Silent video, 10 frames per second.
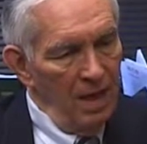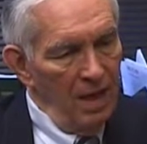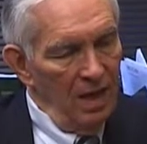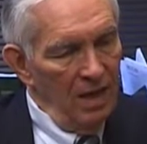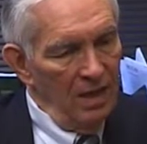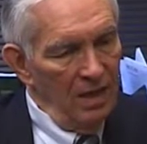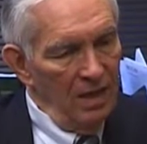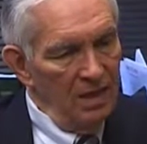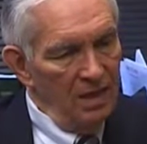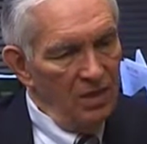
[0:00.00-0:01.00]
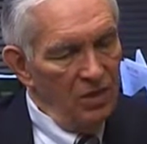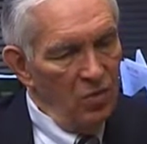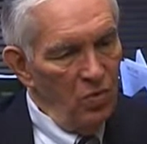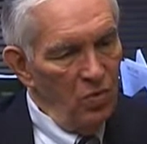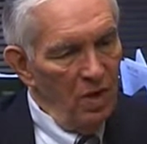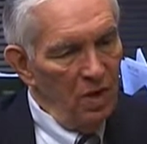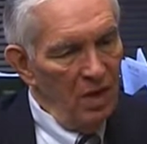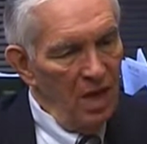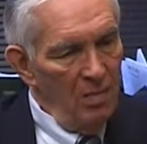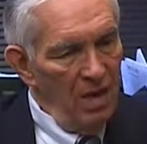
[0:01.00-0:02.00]
And so
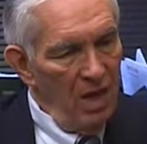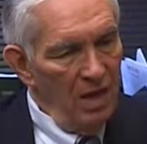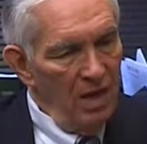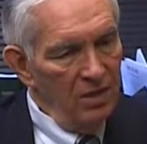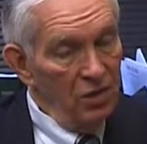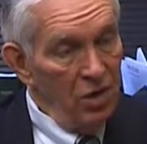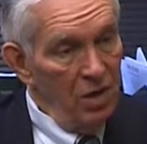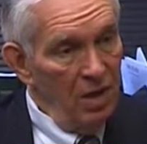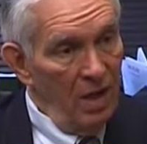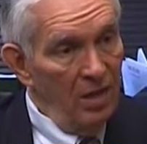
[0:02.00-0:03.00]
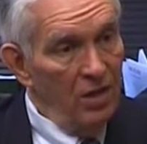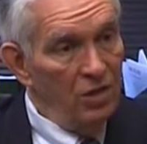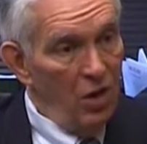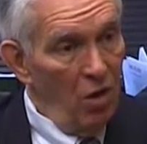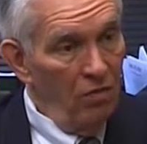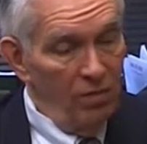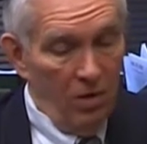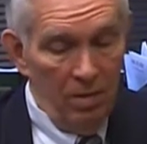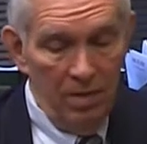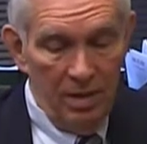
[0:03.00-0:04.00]
came back and started at this law
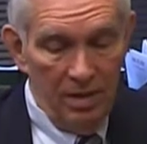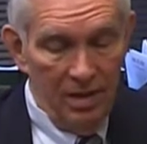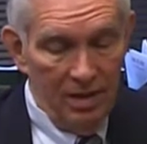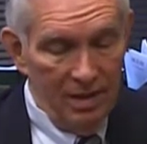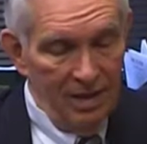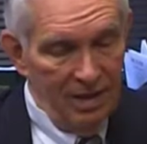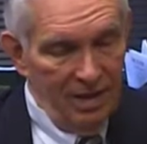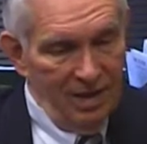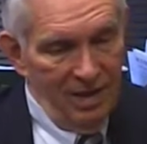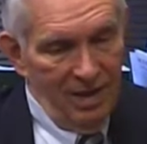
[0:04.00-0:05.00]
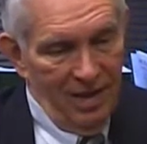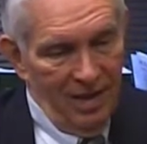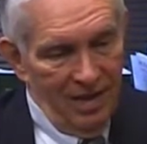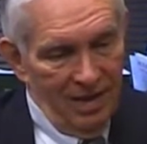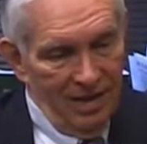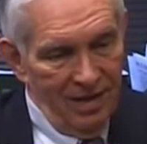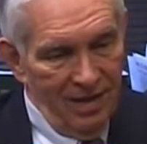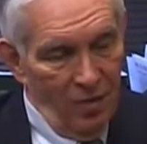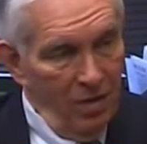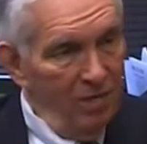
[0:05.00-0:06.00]
firm,
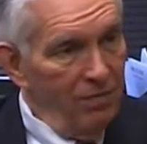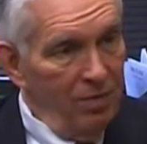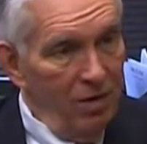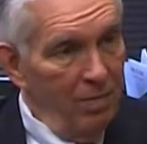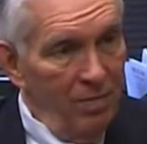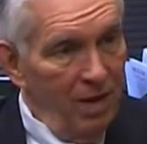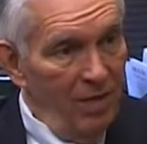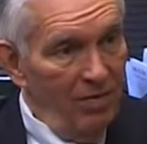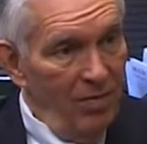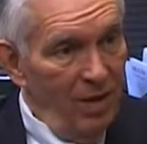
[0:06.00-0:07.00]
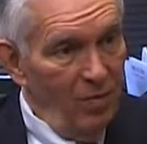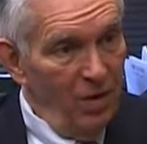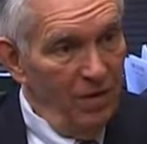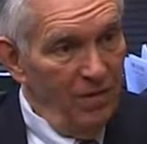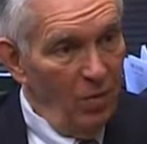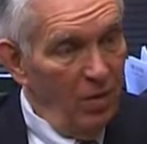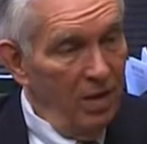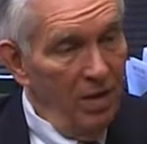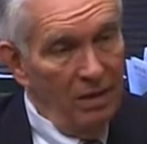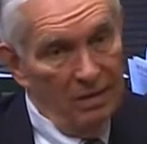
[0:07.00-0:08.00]
only firm I've ever been with,
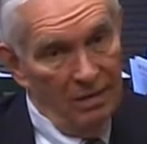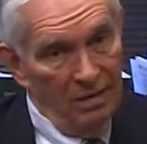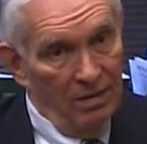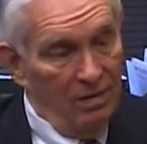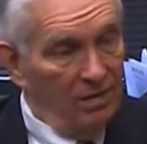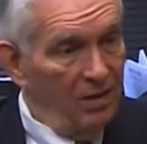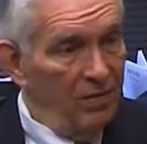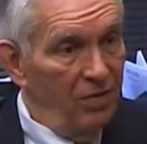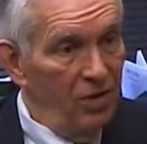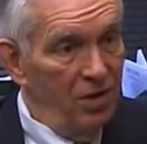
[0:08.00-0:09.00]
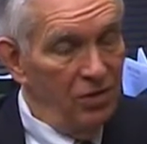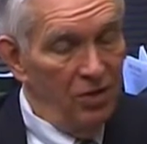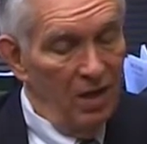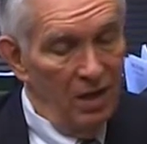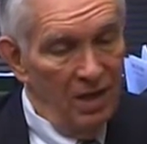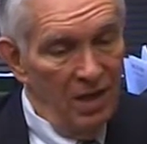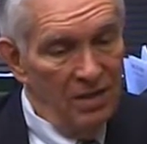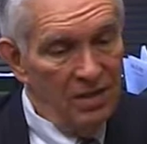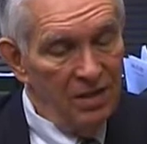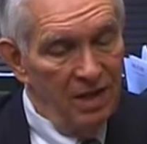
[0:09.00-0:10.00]
47 years now, I guess.